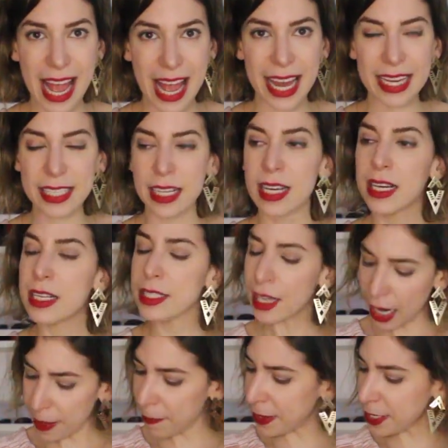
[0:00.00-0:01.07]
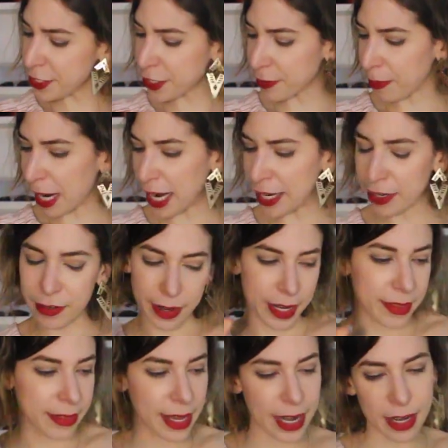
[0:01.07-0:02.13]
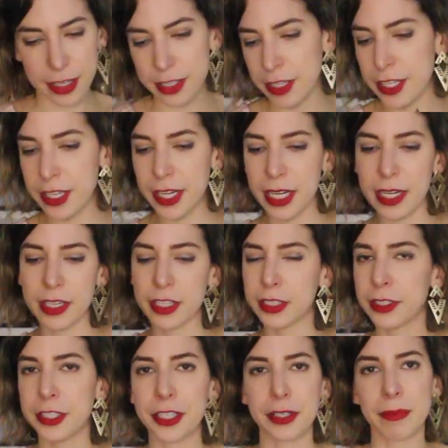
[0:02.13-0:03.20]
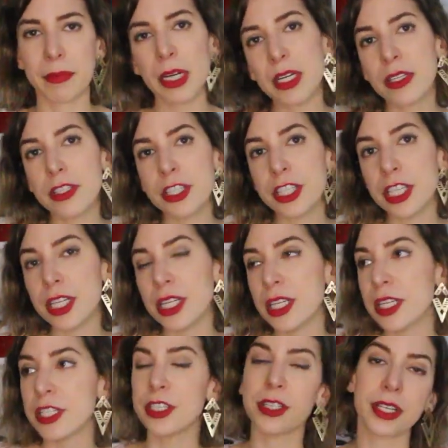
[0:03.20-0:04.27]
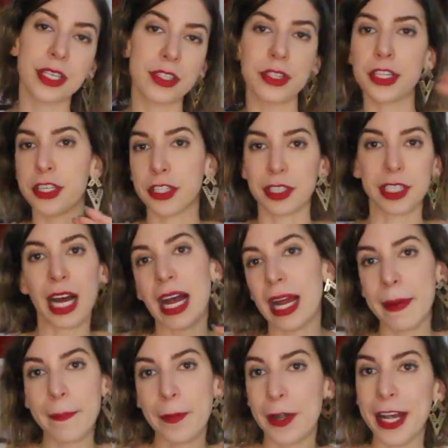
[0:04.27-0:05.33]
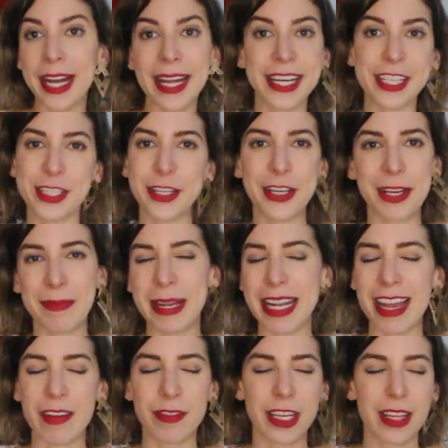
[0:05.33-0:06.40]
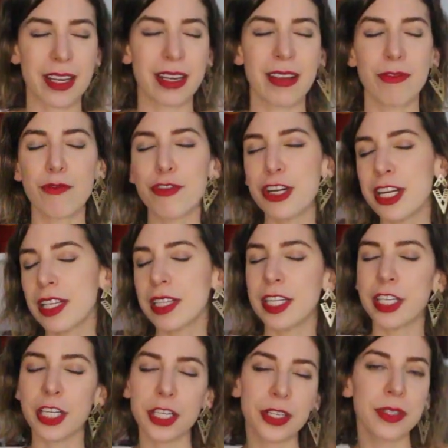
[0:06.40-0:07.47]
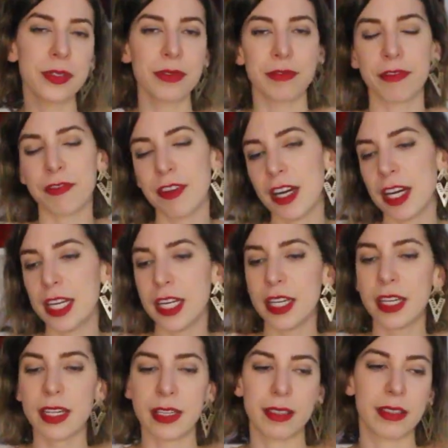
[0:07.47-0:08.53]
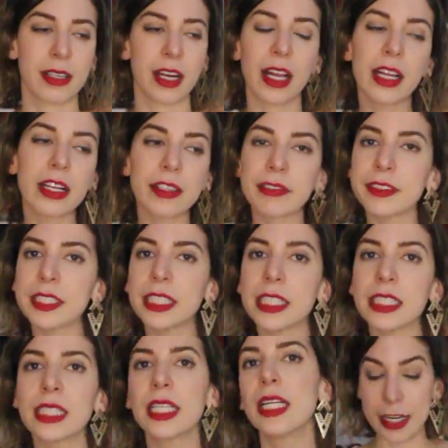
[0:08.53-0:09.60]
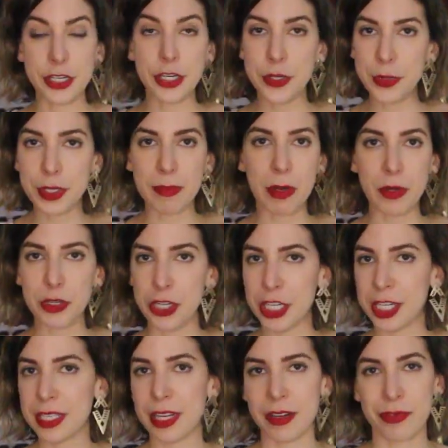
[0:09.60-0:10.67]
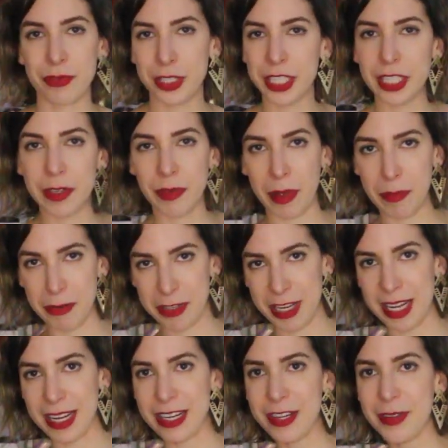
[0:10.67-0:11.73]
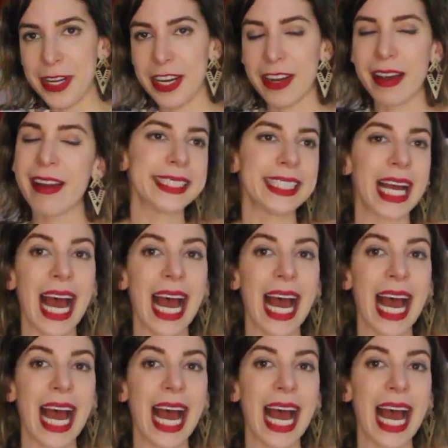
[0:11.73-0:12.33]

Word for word: and type in your bio right there. So you can include your emojis, you can do your line breaks, you can make everything really cute and funny and colorful, and use emojis that really represent you here. And